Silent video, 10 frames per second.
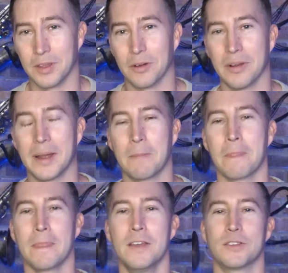Alright,
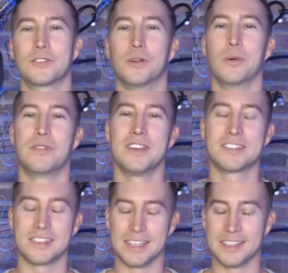so
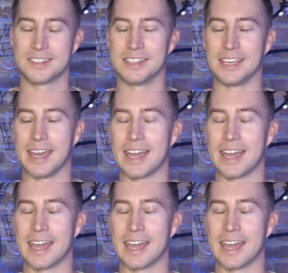this is the